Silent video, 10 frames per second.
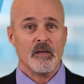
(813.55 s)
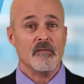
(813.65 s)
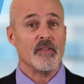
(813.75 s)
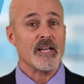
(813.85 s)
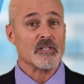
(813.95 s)

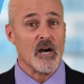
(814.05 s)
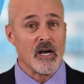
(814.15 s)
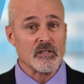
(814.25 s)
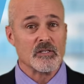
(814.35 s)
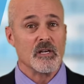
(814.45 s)
If that's
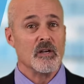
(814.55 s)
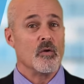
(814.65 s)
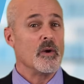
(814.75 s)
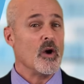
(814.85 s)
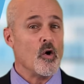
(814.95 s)
us,
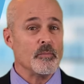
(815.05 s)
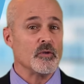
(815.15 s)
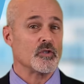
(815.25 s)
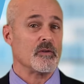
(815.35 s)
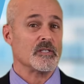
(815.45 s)
we hope
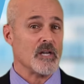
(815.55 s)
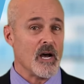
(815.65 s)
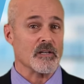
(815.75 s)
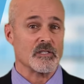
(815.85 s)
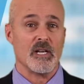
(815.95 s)
you'll trust
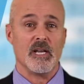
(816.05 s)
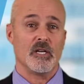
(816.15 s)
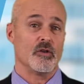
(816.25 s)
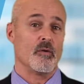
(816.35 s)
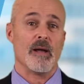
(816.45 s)
us to
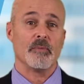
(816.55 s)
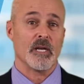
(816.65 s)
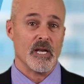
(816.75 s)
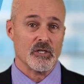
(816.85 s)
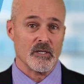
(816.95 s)
handle your
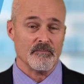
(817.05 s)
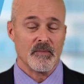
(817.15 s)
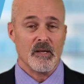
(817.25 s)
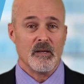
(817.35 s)
application.